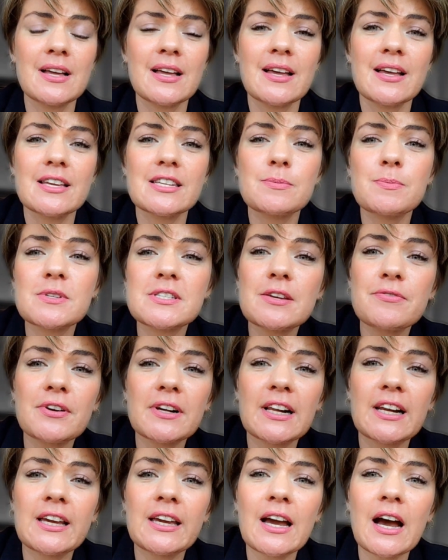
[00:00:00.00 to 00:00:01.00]

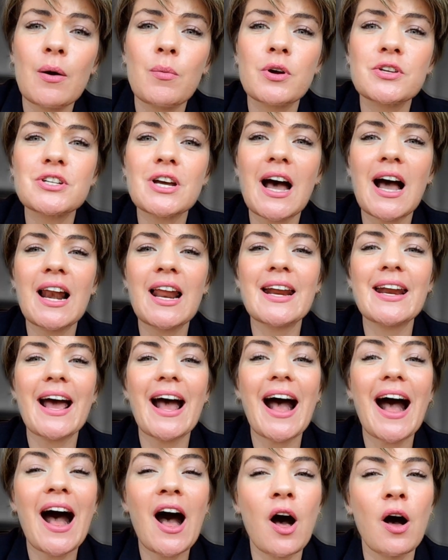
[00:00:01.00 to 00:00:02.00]
Specifically, I want to highlight
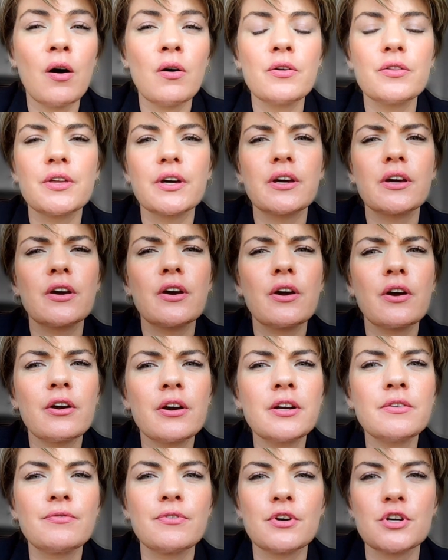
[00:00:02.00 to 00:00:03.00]
how the
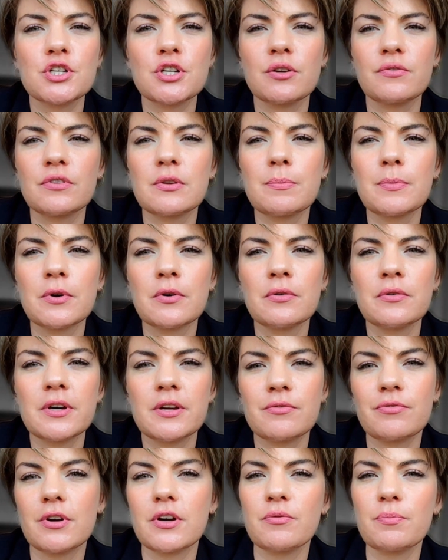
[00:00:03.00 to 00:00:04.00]
current version of the bill in
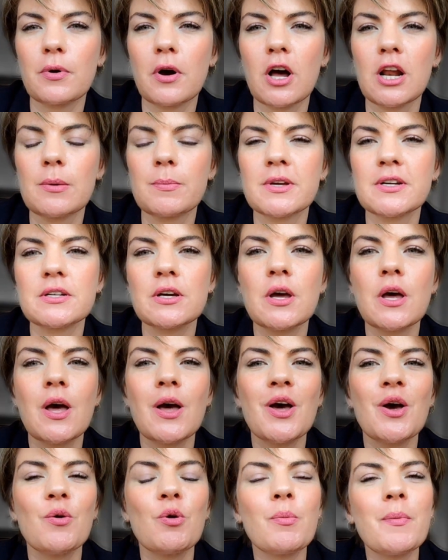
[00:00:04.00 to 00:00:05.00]
front of Parliament
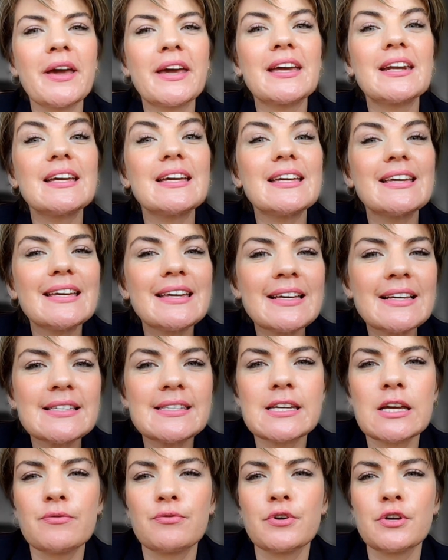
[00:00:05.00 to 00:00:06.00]
will make it
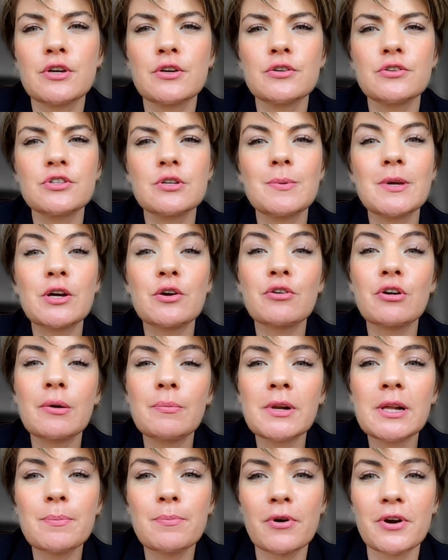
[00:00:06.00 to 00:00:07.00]
easier for you to be
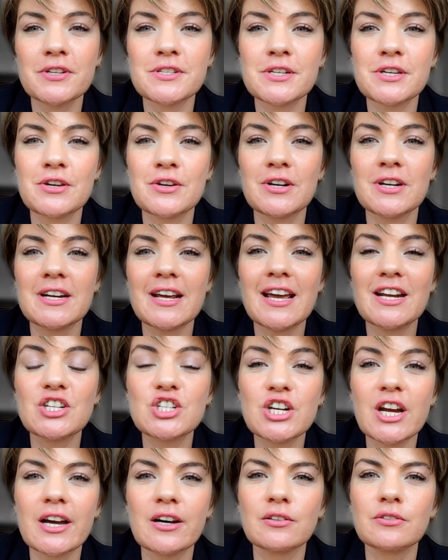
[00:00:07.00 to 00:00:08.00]
criminally prosecuted and
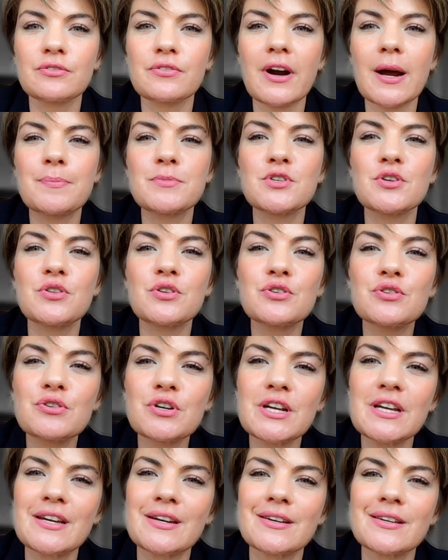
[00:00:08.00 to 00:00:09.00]
jailed for up to 3
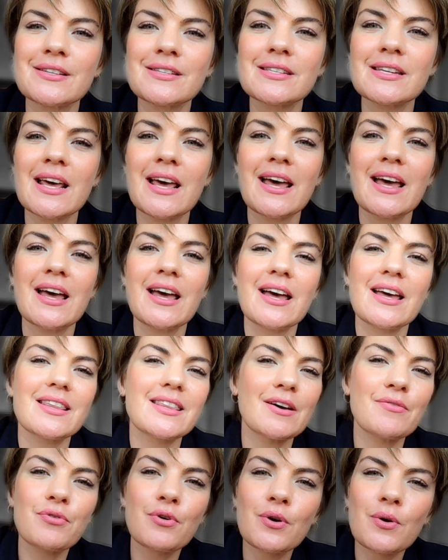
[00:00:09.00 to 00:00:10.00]
years
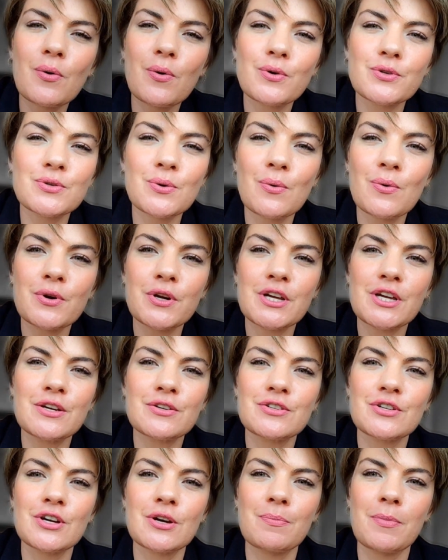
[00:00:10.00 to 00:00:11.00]
than for a court to order you
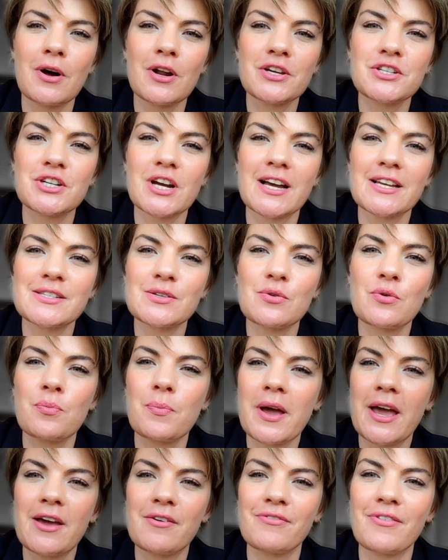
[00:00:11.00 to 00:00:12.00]
to apologise or
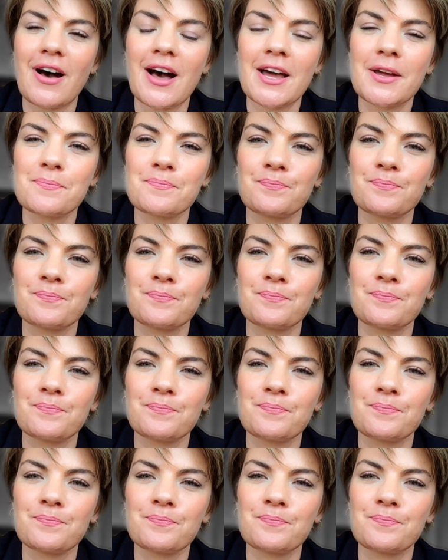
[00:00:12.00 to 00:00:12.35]
pay a fine.